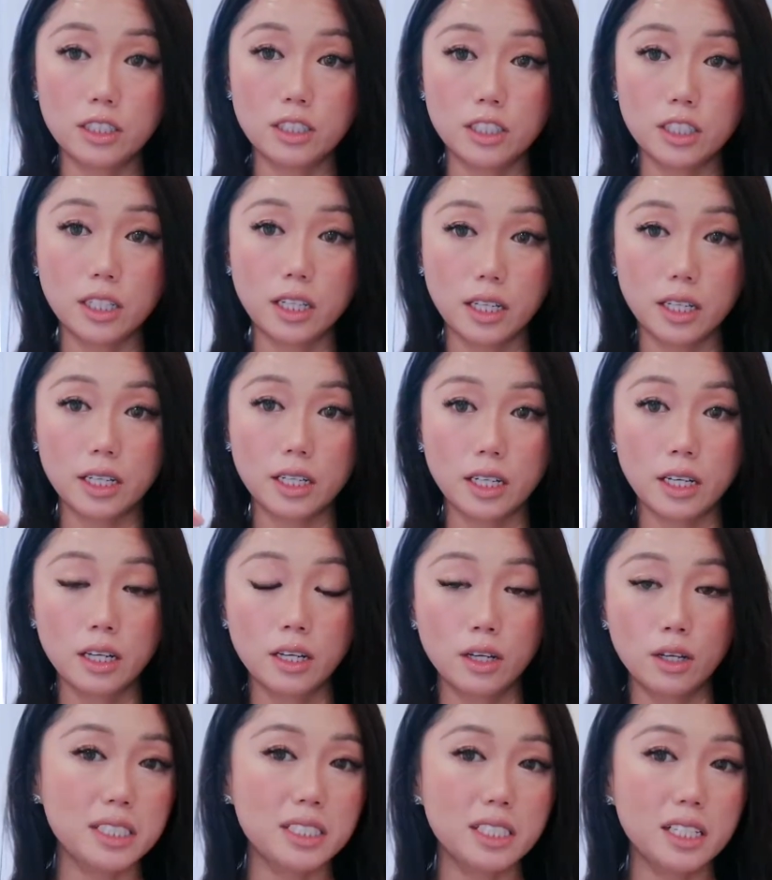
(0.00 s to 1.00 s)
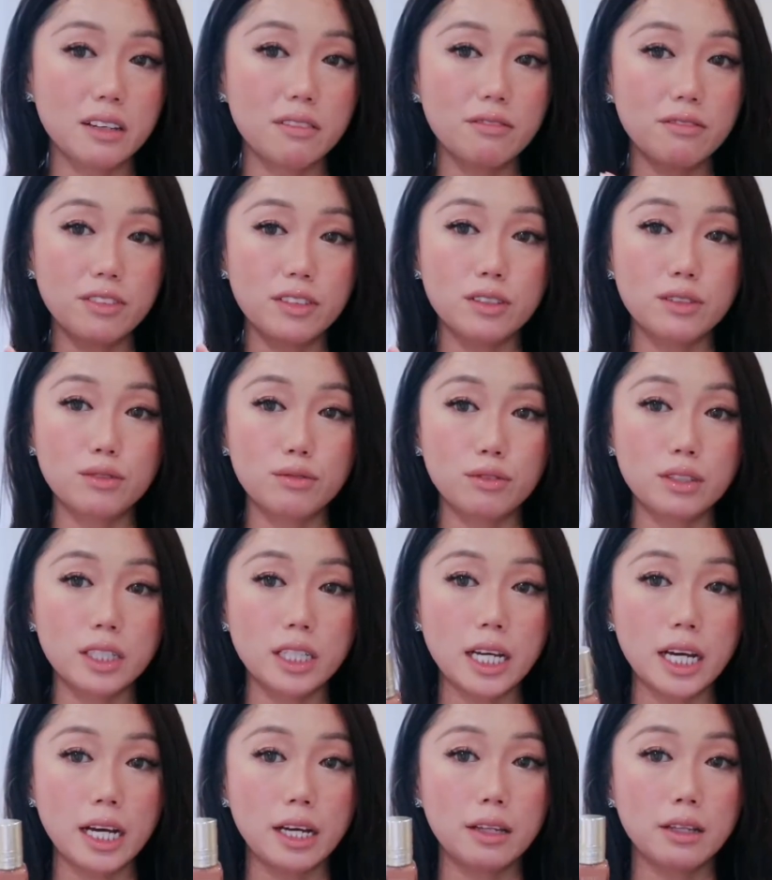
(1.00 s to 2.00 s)
G. My skin feels
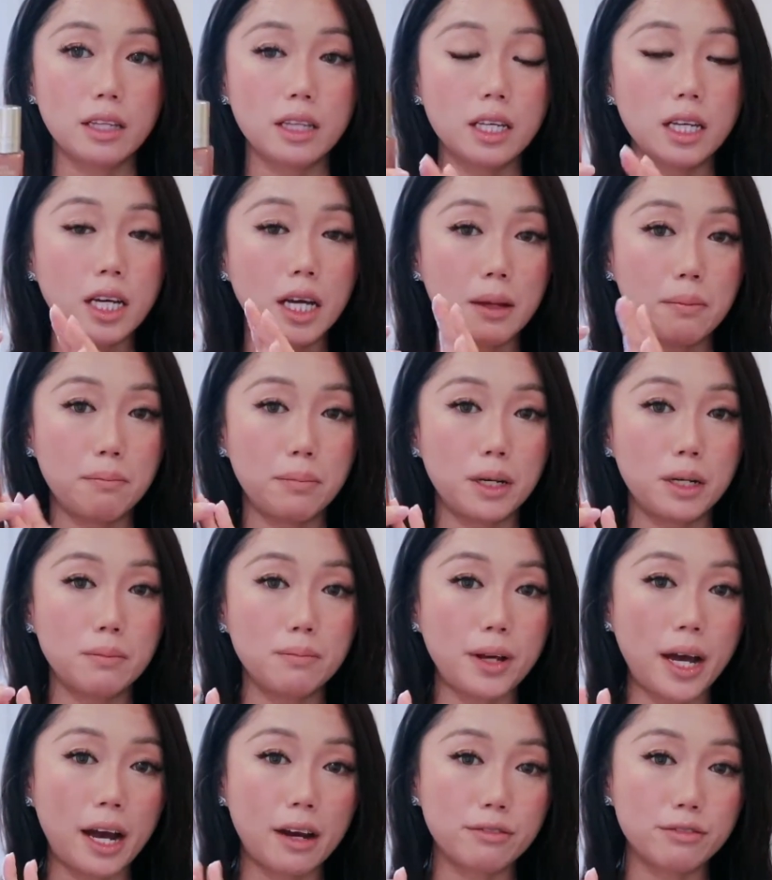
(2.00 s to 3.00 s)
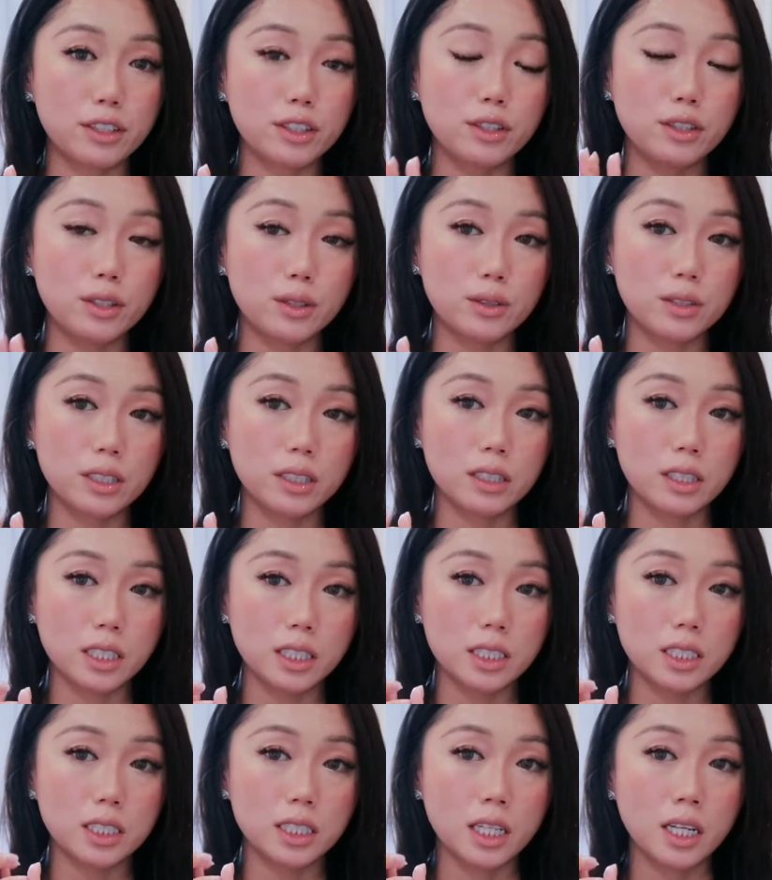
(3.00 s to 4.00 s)
really healthy and plump after using
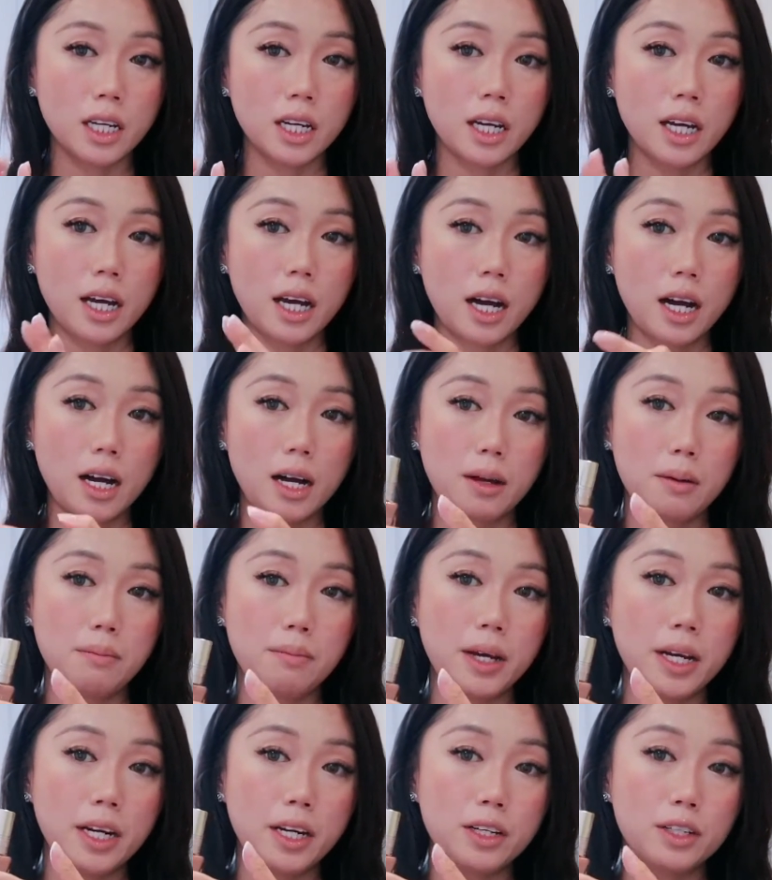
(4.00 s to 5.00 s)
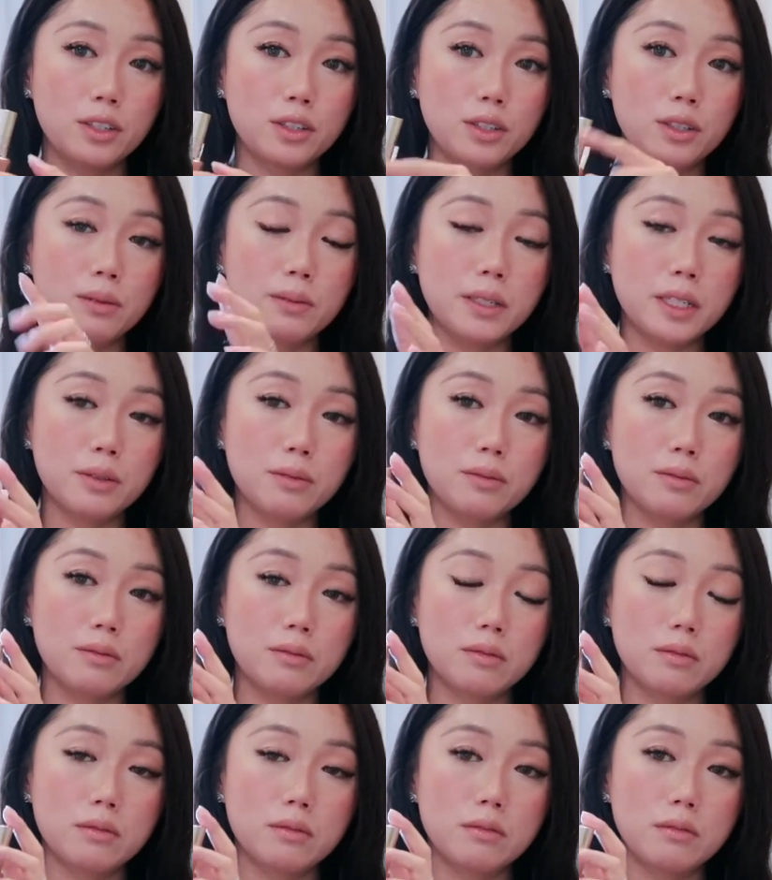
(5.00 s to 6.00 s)
this, and I normally,
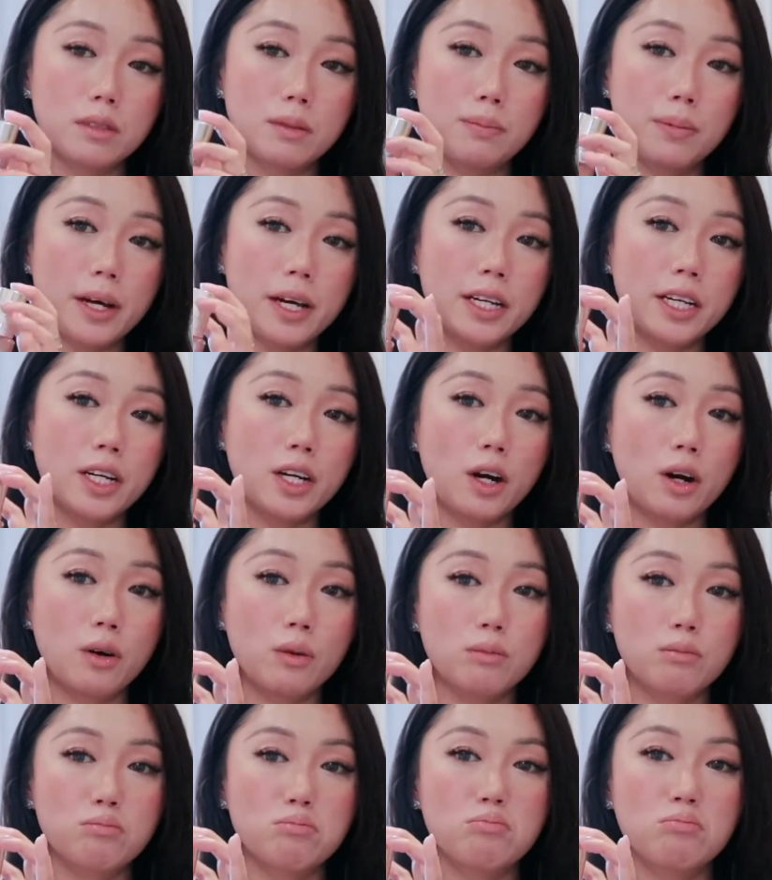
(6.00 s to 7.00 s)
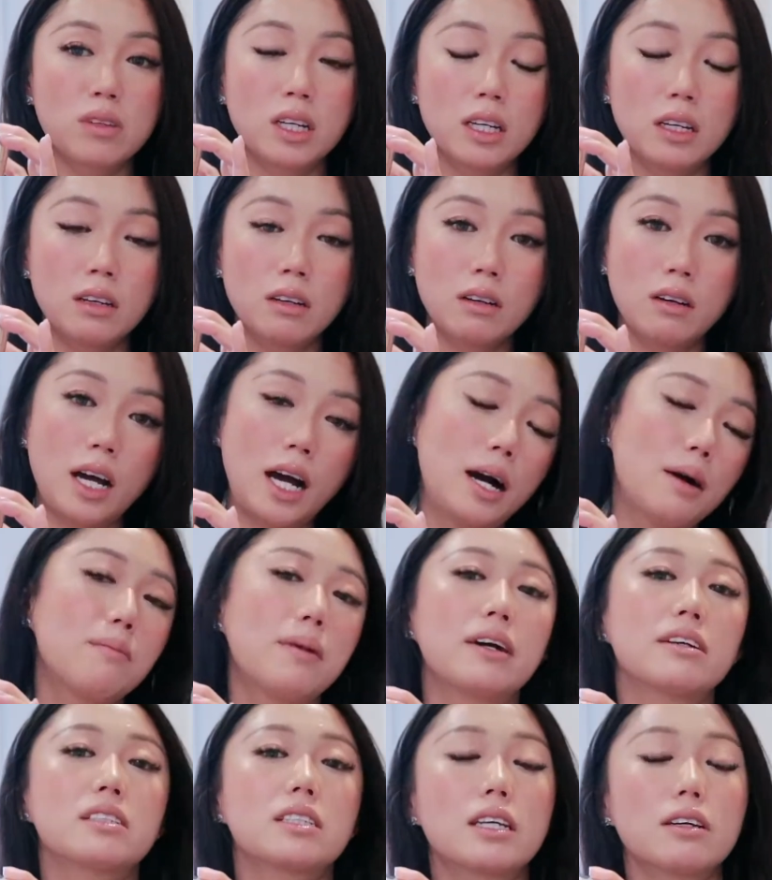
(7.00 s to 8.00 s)
depending on how
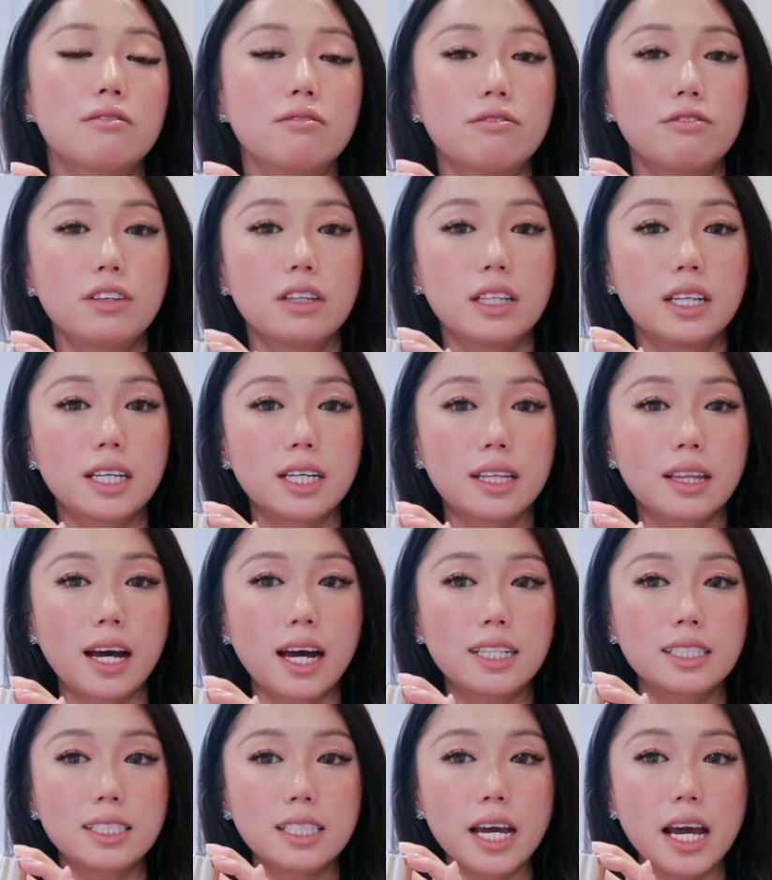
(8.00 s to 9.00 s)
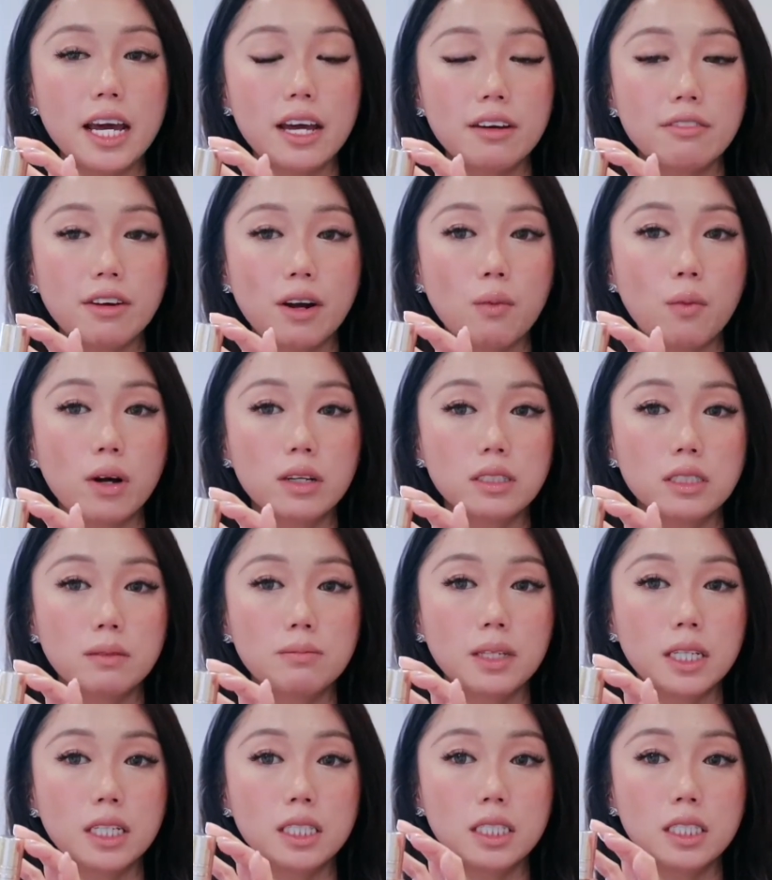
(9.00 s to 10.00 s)
my skin feel like that day, if I want
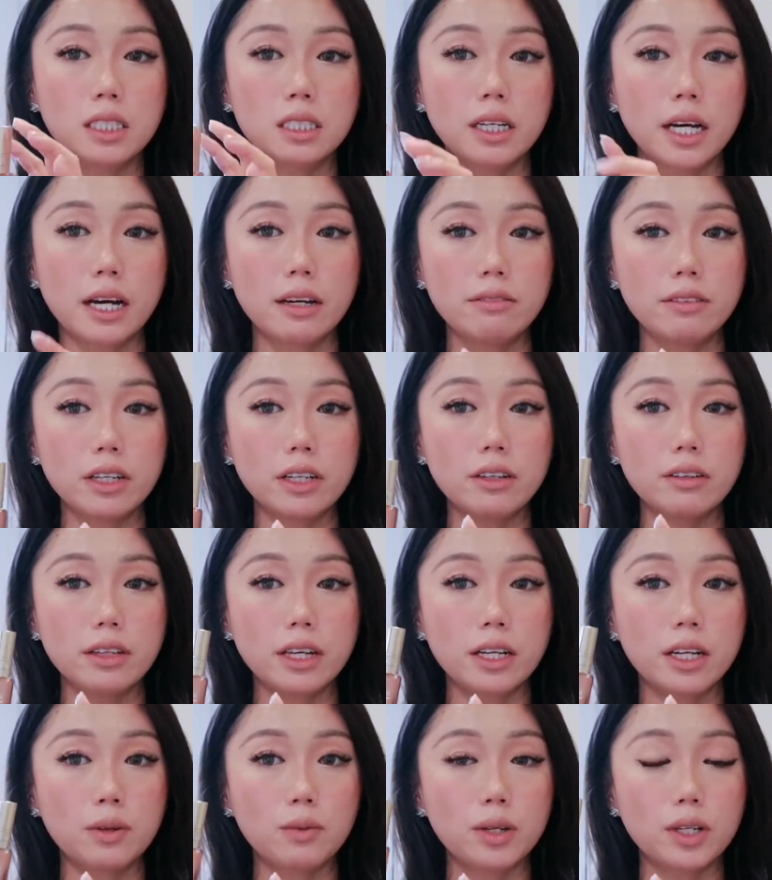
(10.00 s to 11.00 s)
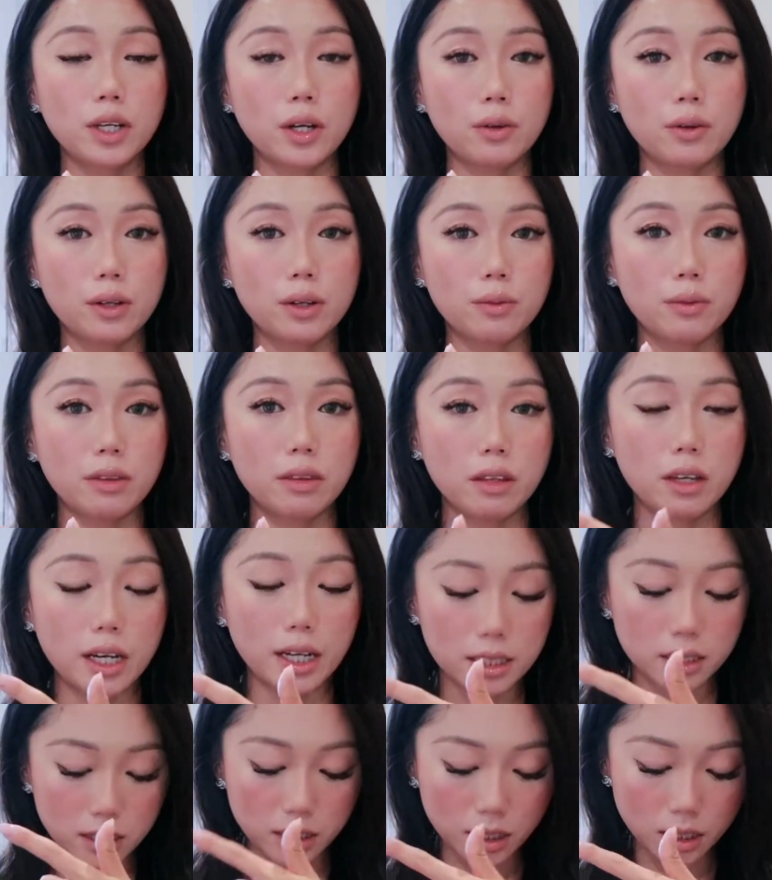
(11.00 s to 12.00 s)
something a little heavier, then I would go in with the
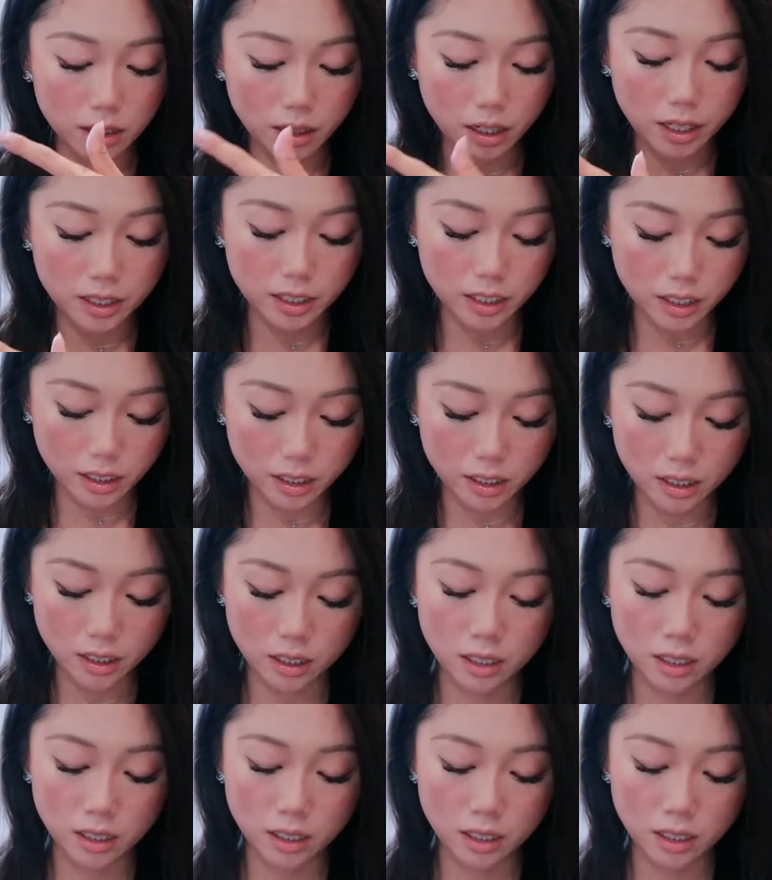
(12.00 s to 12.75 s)
Estee Lauder.